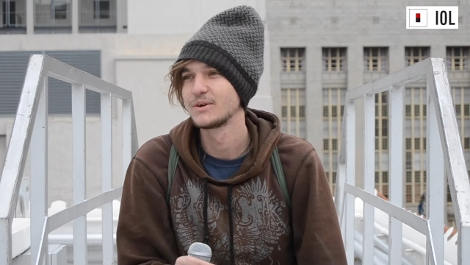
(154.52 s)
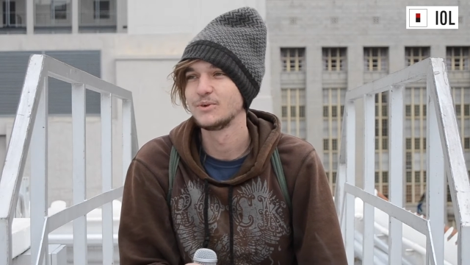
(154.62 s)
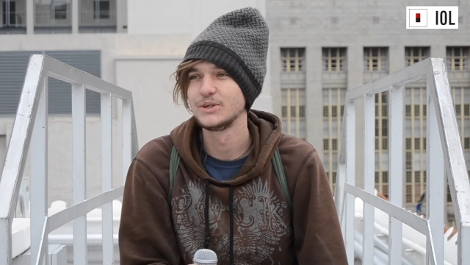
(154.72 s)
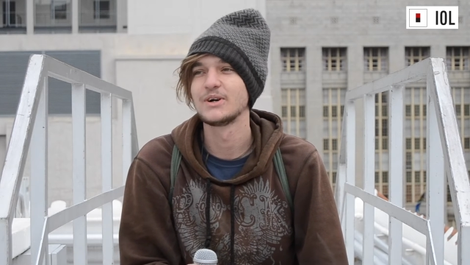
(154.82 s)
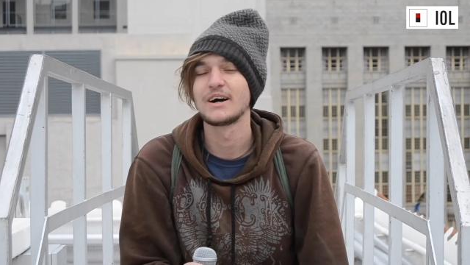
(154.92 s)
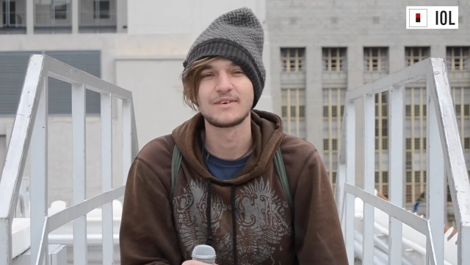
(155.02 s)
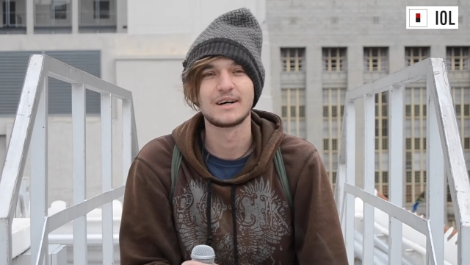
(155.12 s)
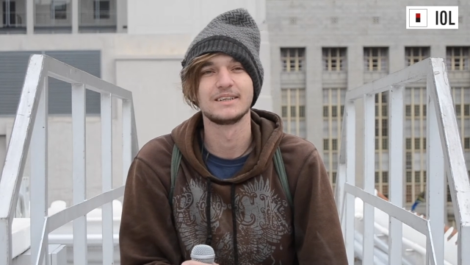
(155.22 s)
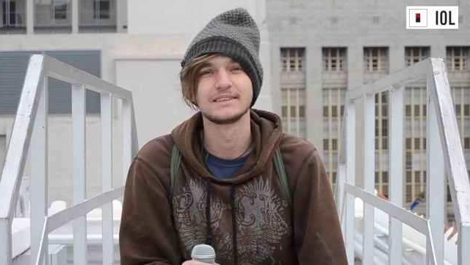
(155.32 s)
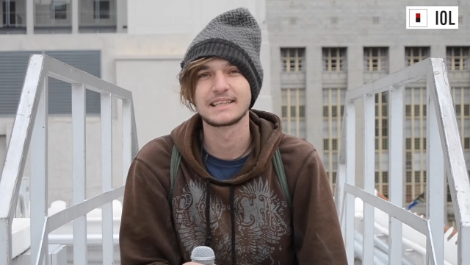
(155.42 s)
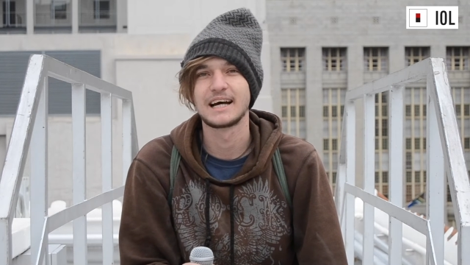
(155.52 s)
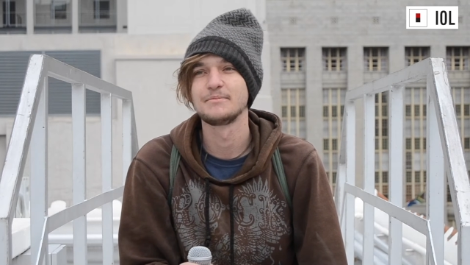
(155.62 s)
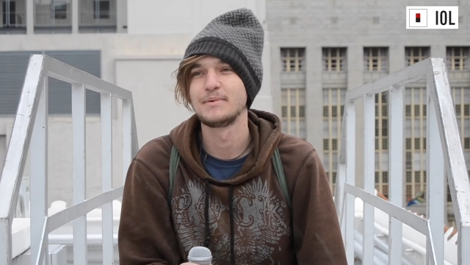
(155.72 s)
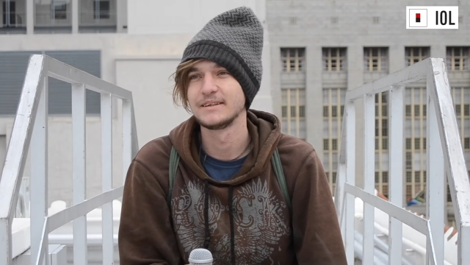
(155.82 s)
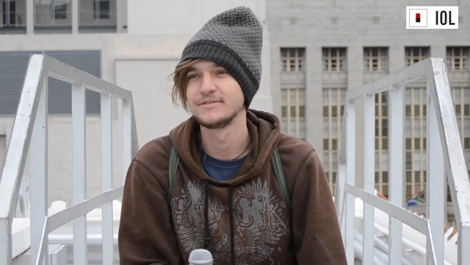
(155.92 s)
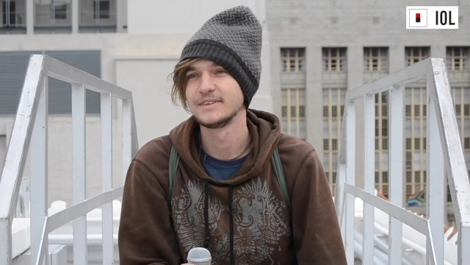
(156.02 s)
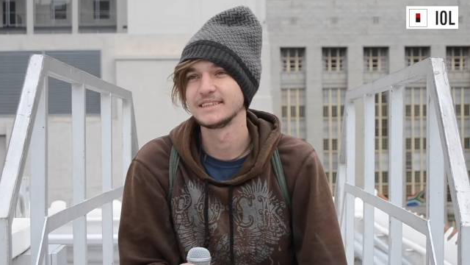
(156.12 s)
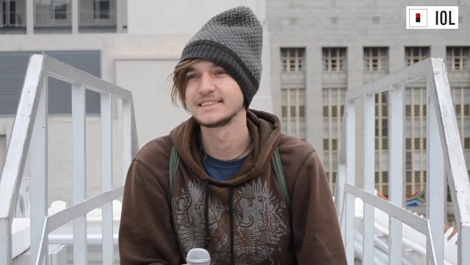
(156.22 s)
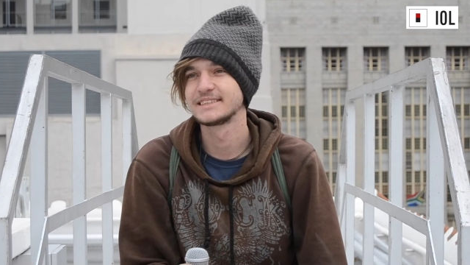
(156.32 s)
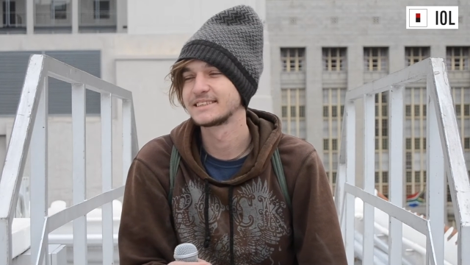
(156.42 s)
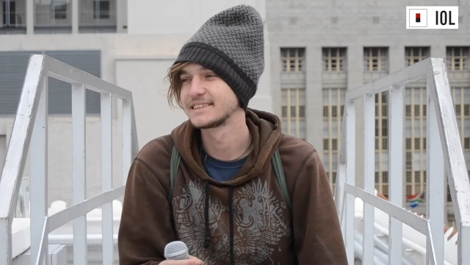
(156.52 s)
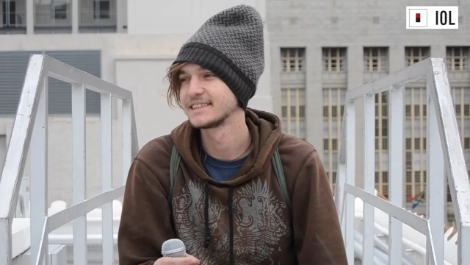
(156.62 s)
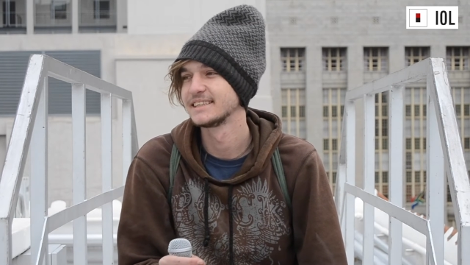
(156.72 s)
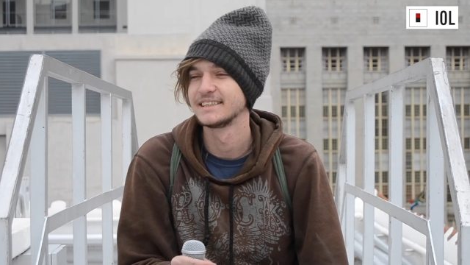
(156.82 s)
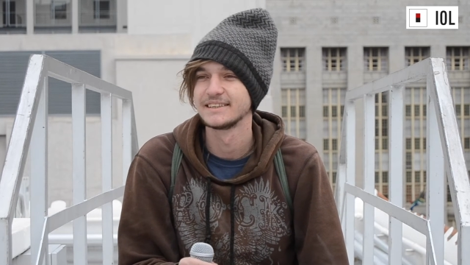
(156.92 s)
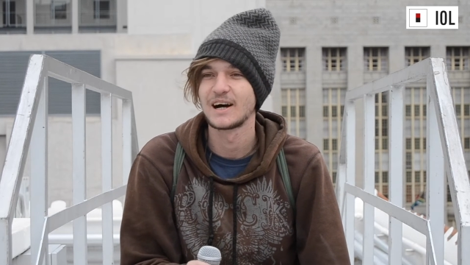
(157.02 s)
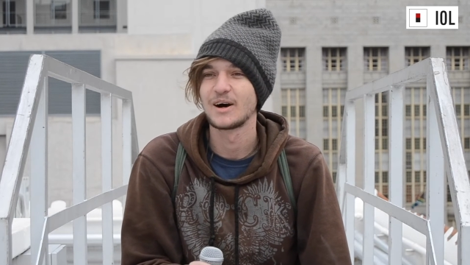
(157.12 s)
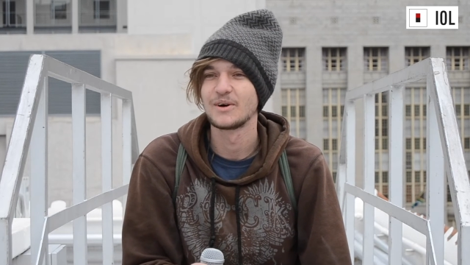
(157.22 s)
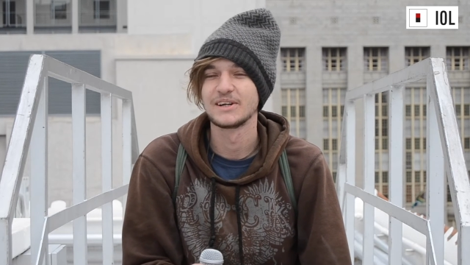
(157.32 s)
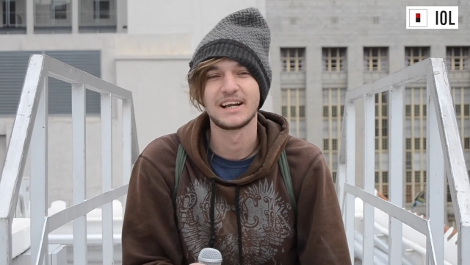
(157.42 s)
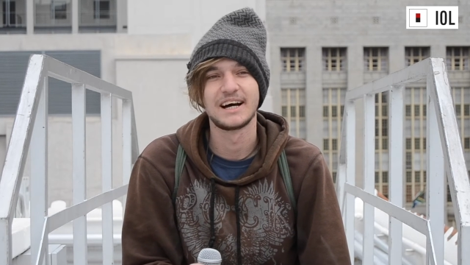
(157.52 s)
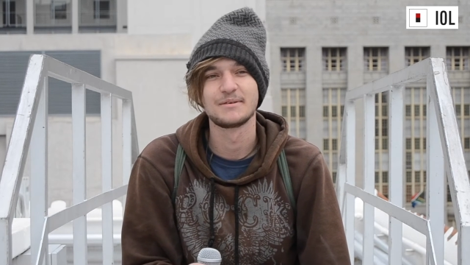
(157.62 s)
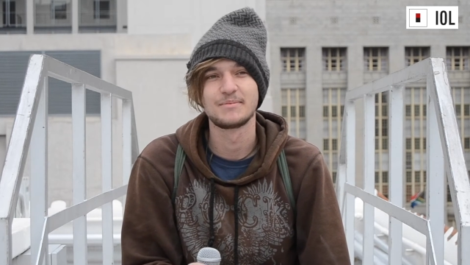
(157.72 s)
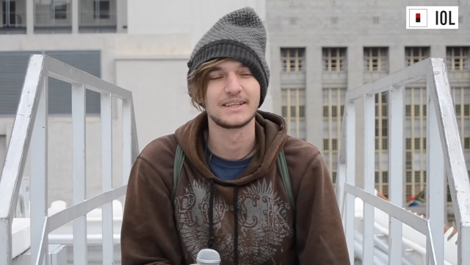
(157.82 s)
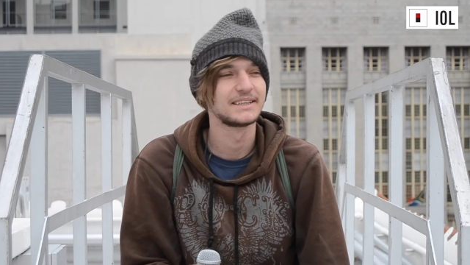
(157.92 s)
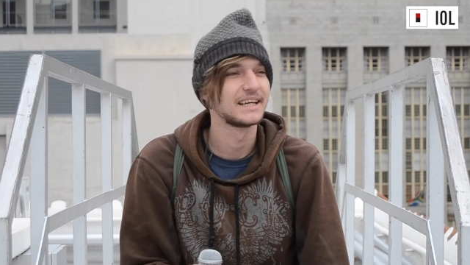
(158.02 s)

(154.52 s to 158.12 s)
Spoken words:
We do have our slight benefits. I won't lie about